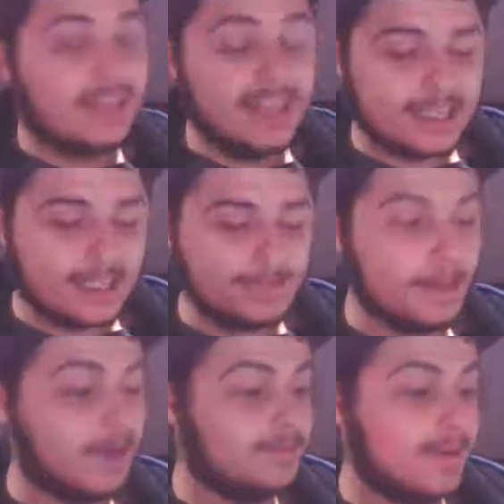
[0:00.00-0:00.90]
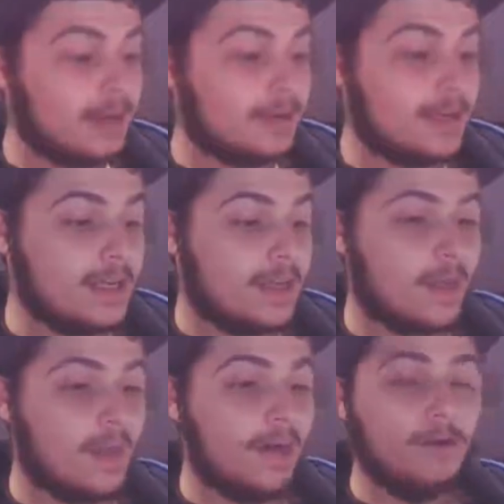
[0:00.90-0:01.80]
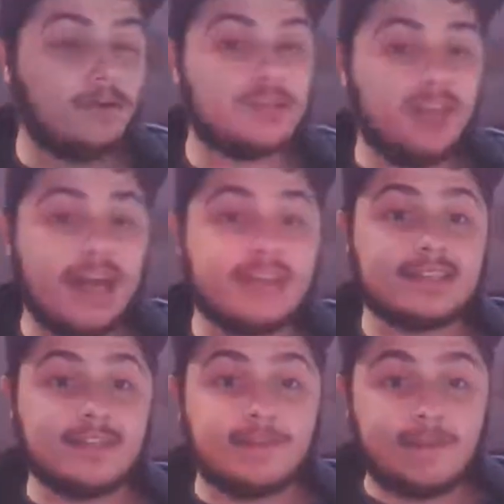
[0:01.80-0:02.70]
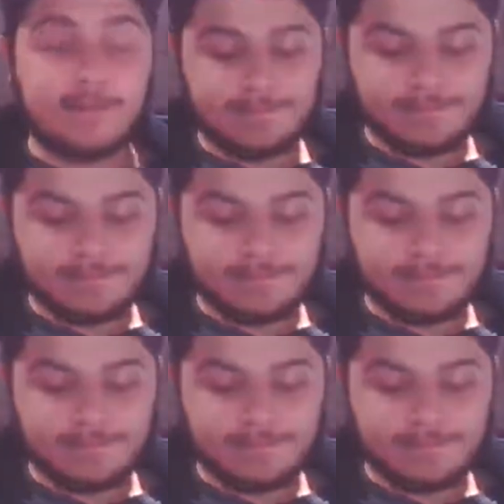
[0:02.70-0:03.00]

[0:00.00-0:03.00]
this has been a very old classic.